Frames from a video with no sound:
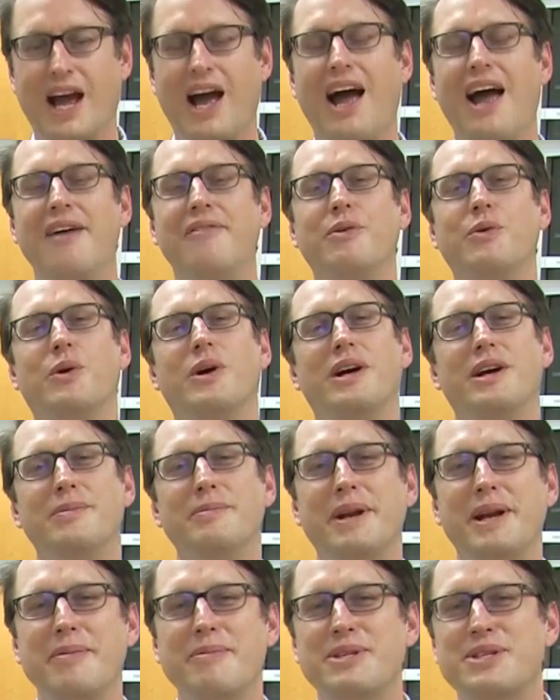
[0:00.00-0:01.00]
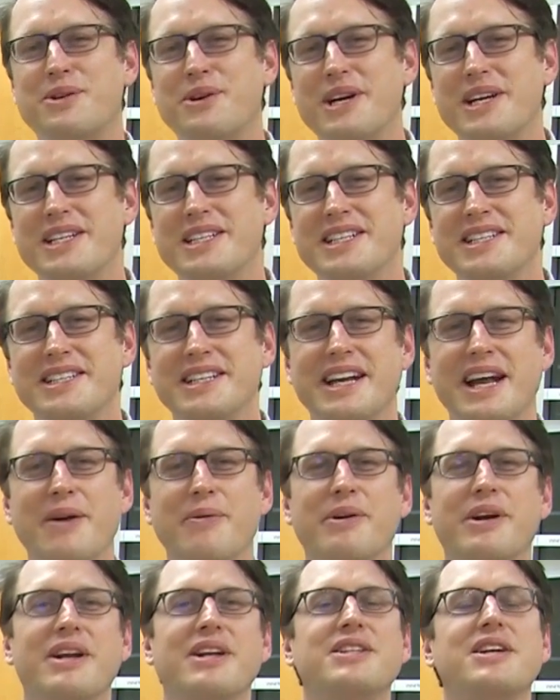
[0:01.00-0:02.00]
Hi everyone, my name is Chris, and today
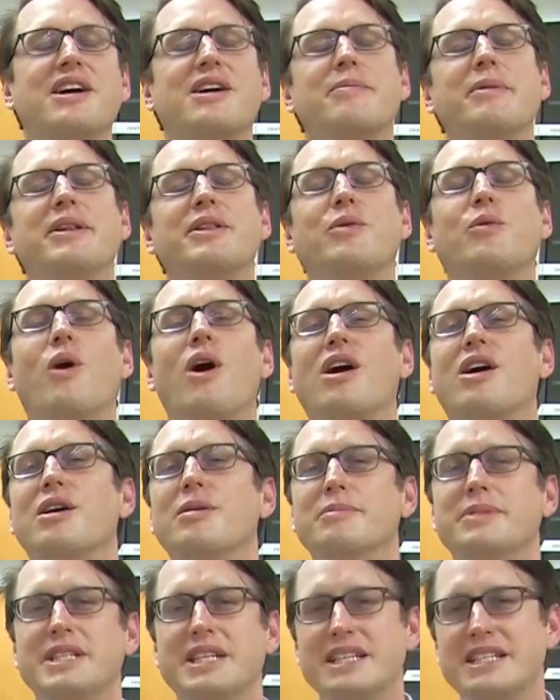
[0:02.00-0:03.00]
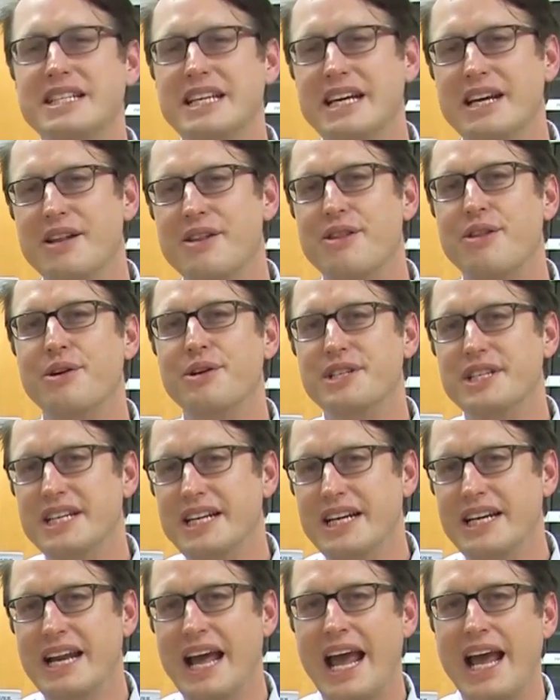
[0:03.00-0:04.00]
we're going to talk about the Wacom Cintiq
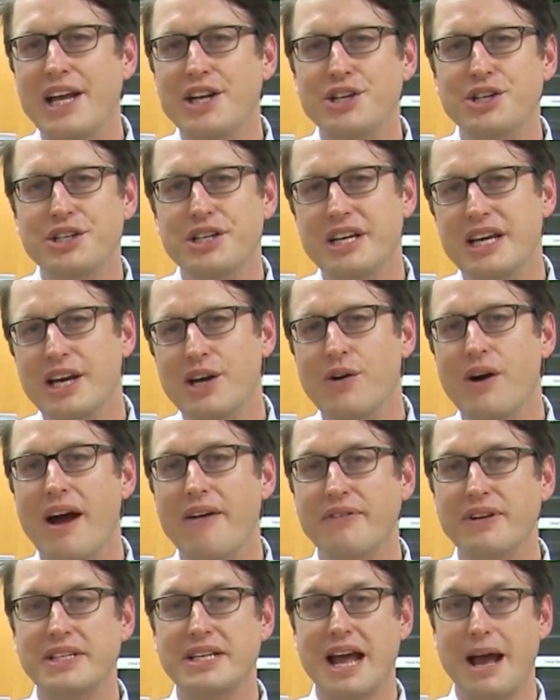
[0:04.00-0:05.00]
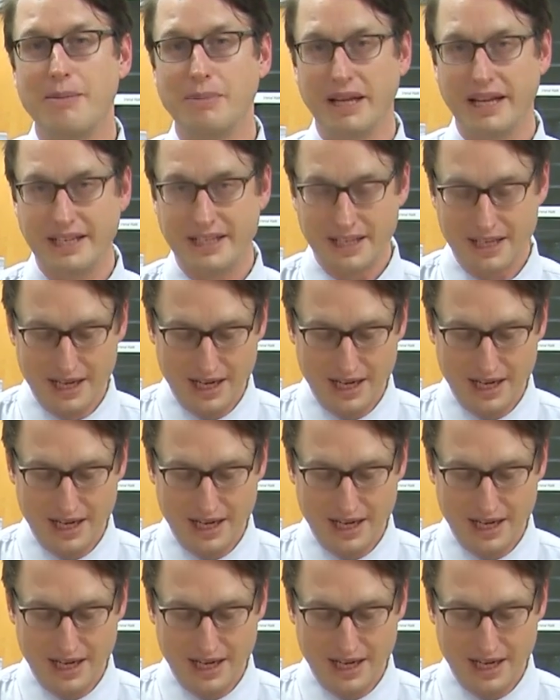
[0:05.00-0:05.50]
thirteen H D graphics tablet.